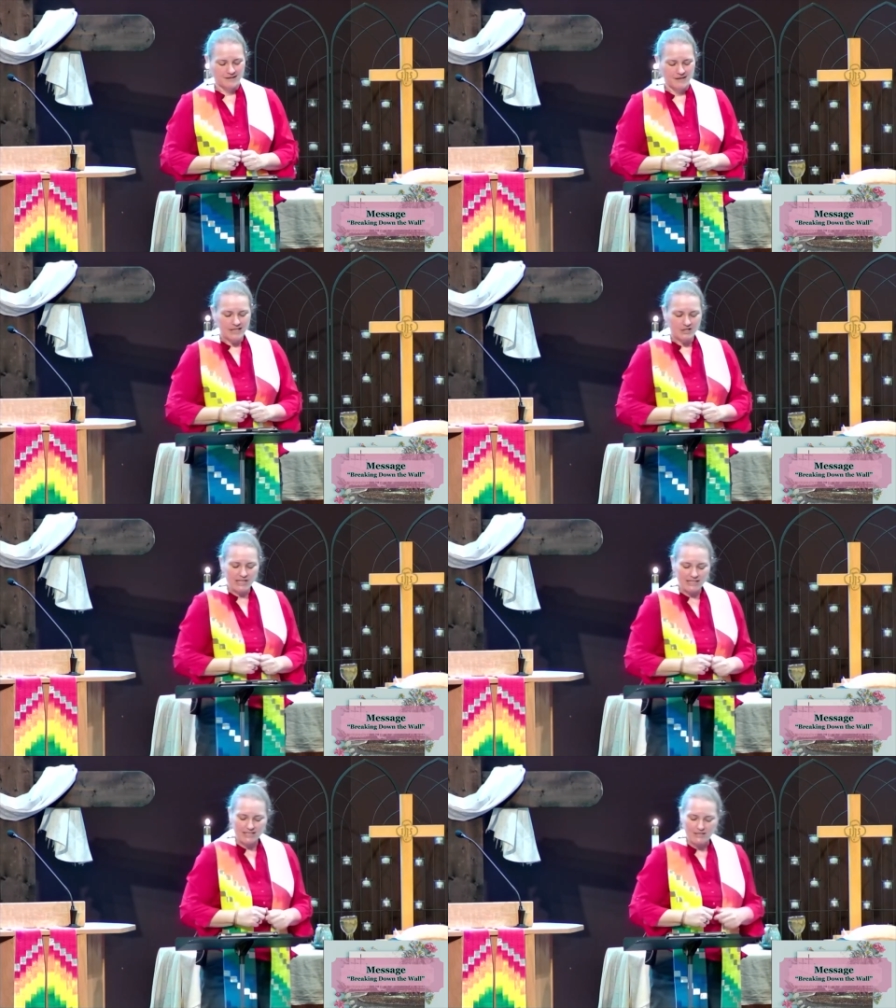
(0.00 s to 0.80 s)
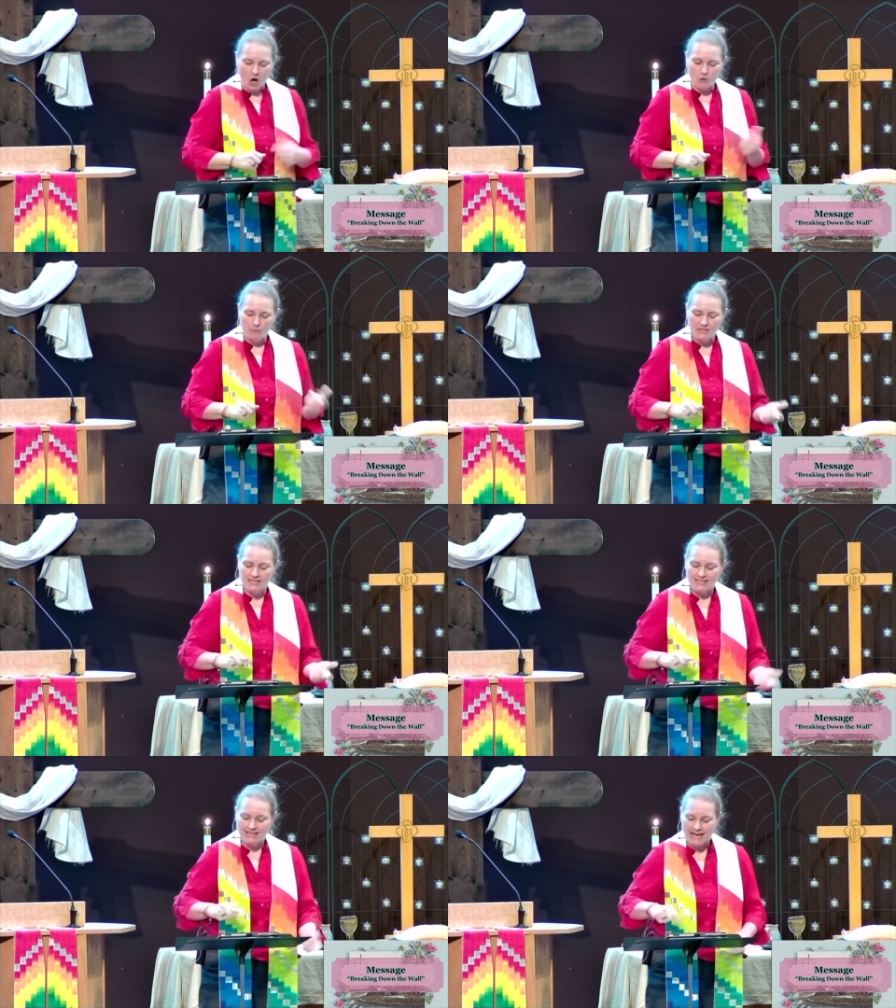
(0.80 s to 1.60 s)
Jesus opens
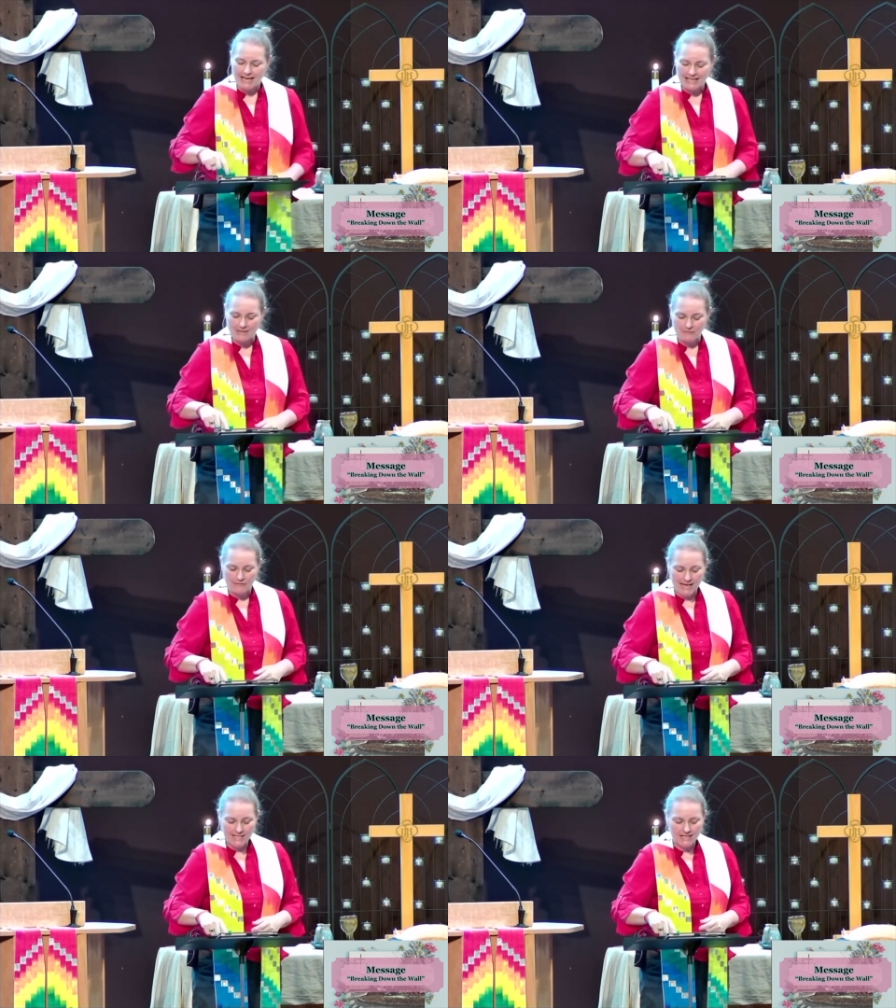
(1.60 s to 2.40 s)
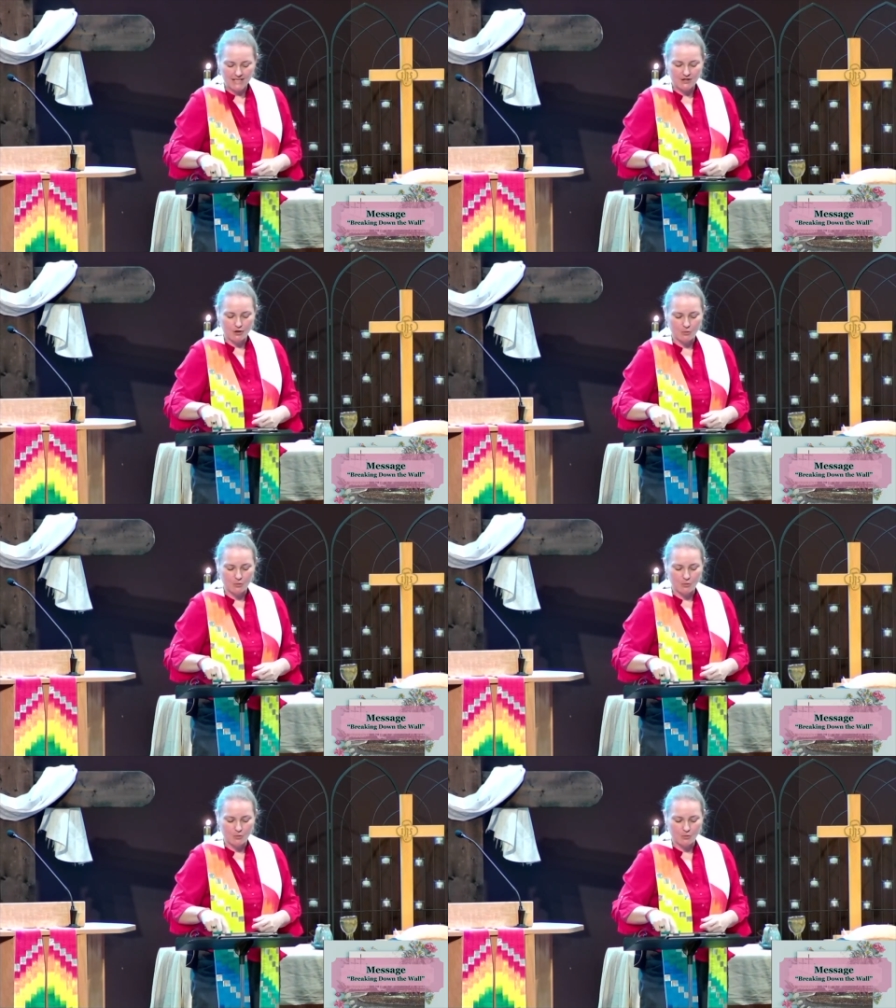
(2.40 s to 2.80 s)
the gate and invites us to